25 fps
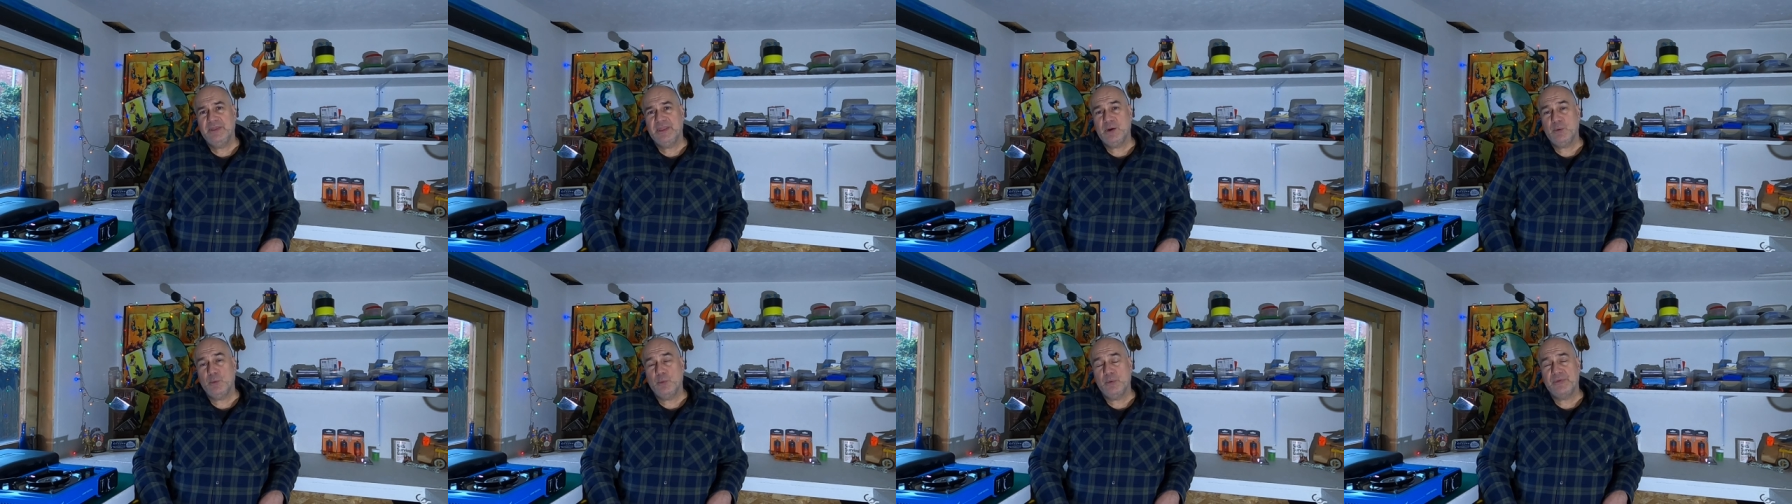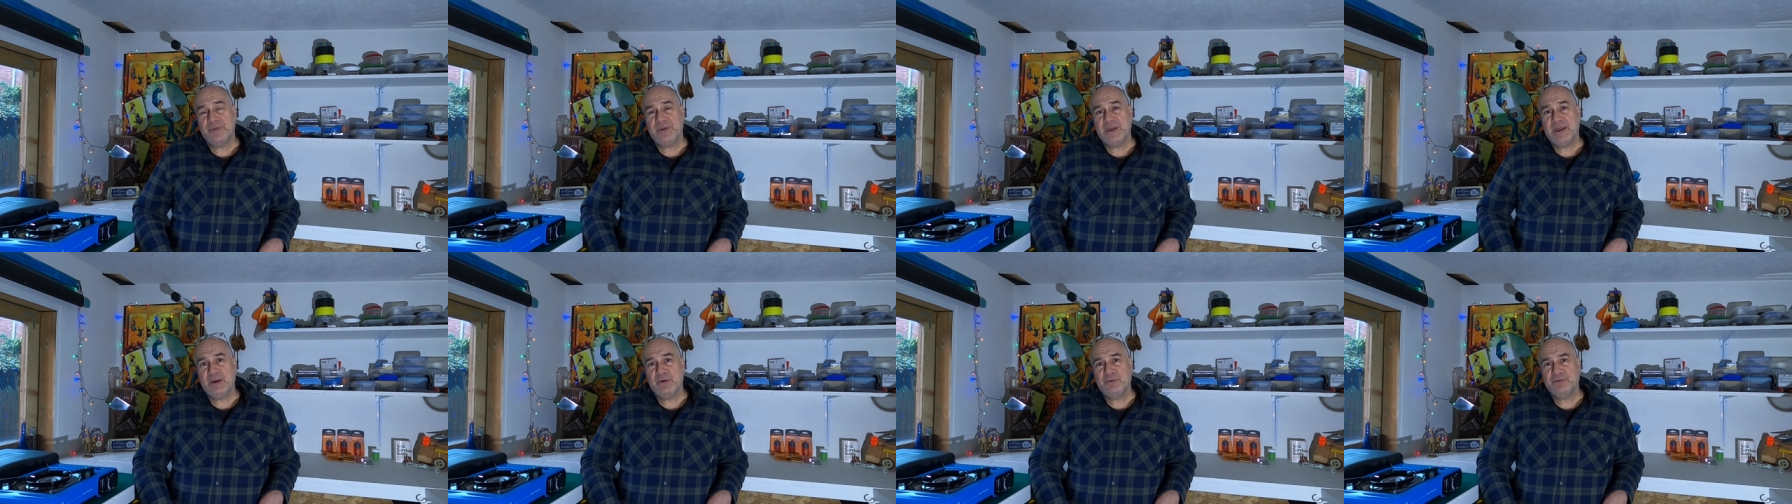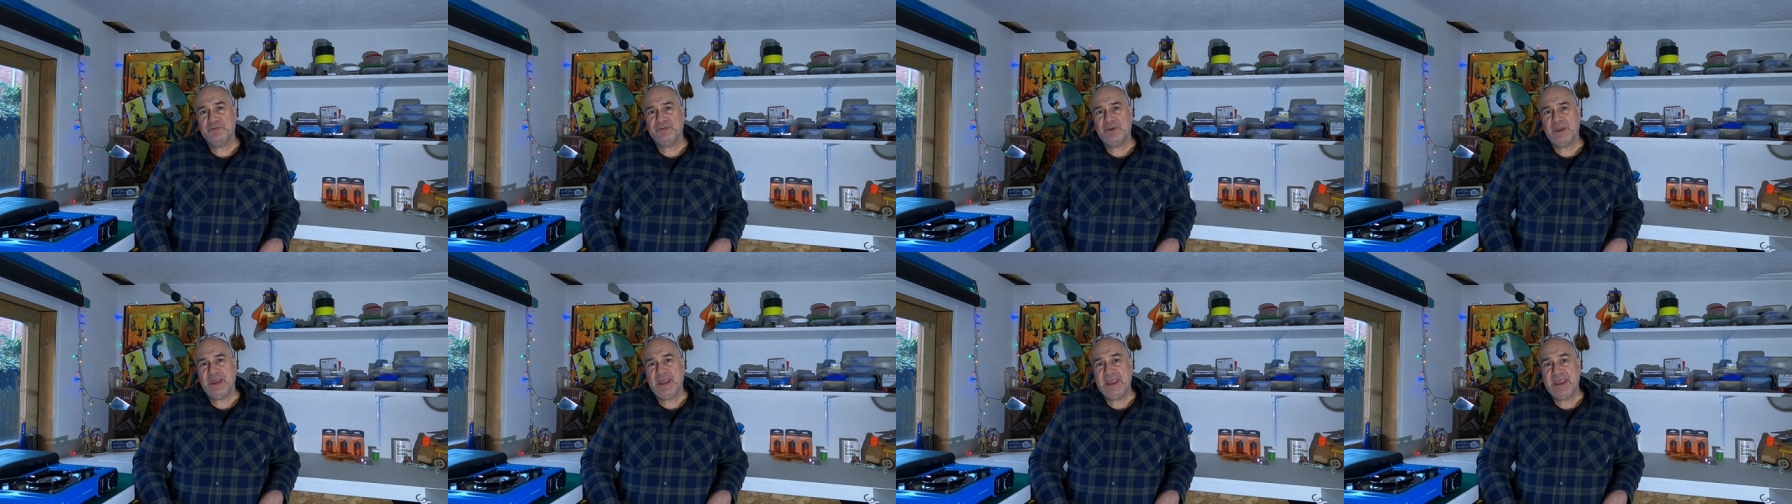they're
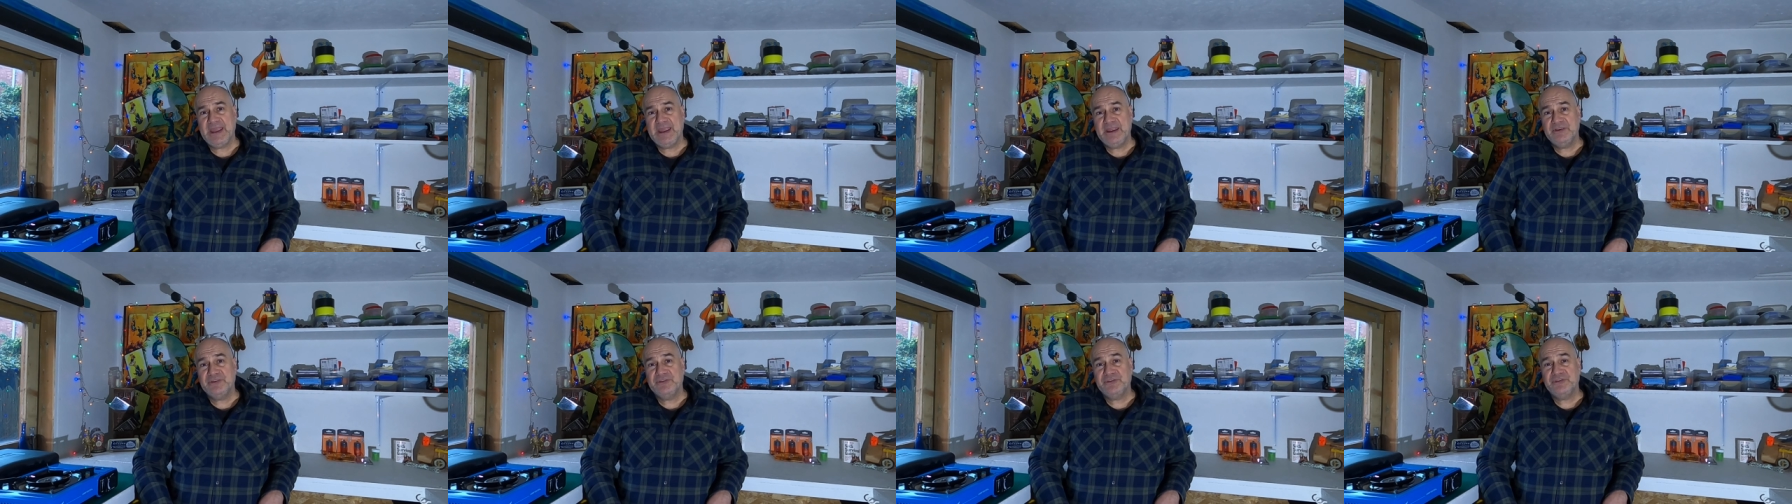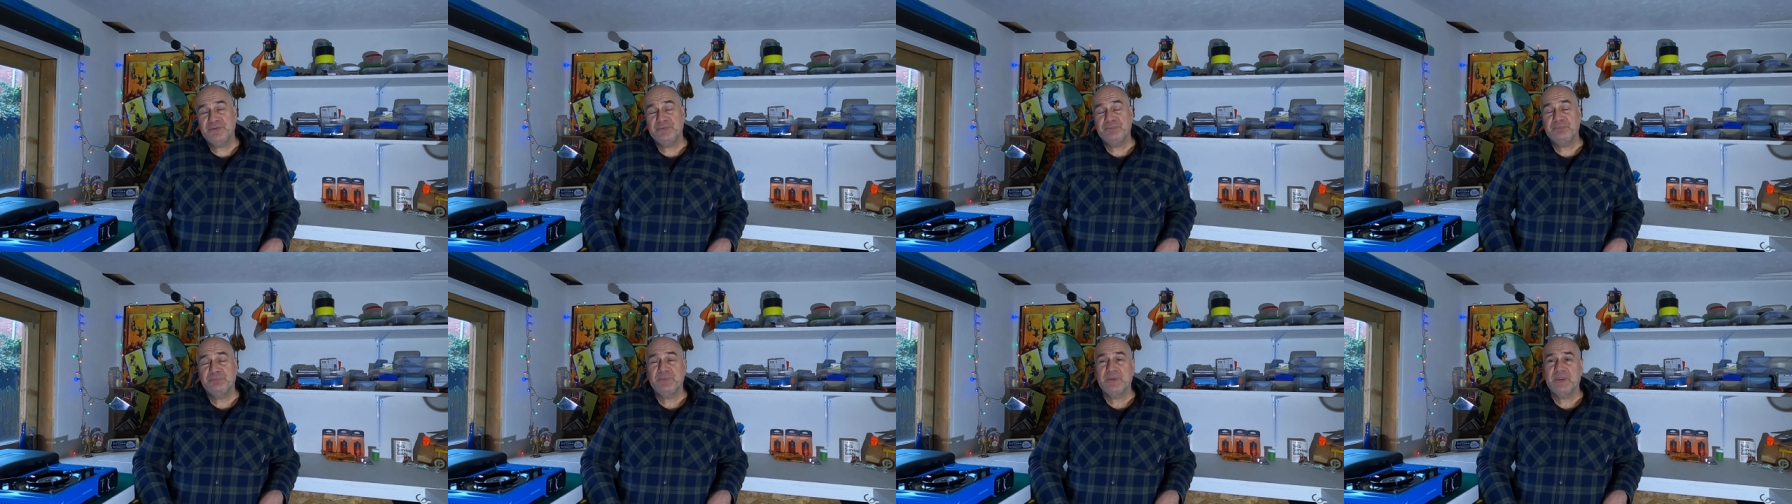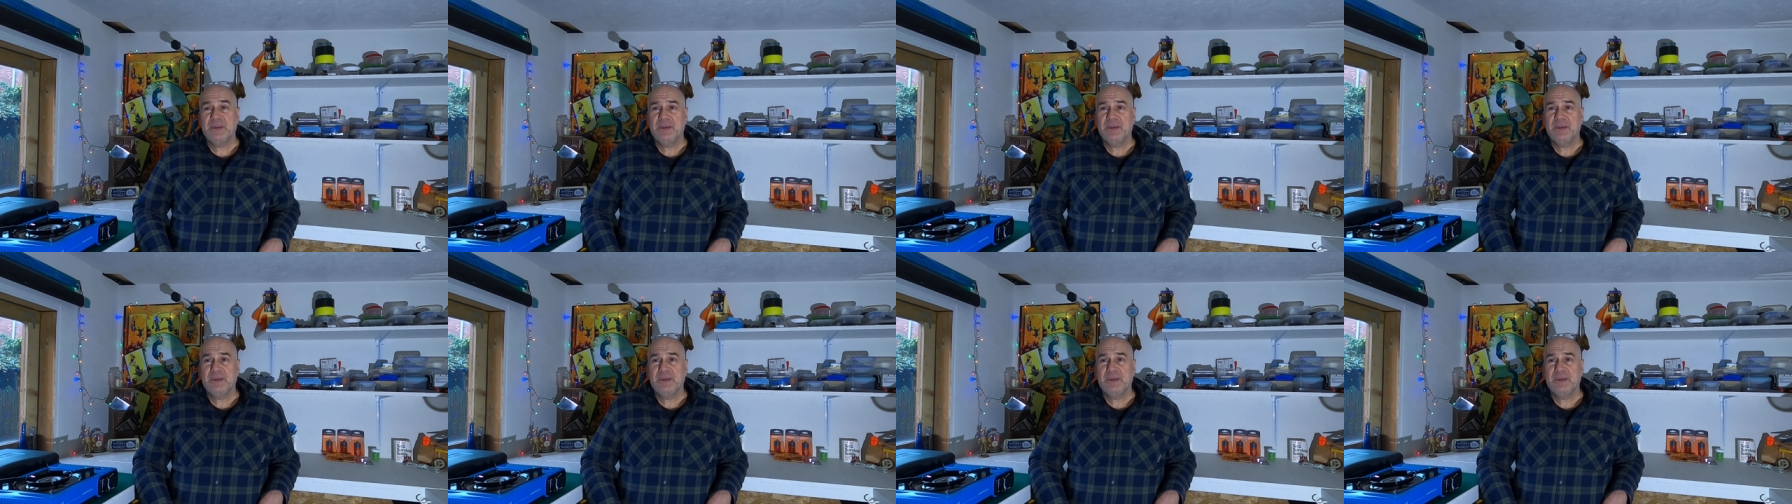without heat,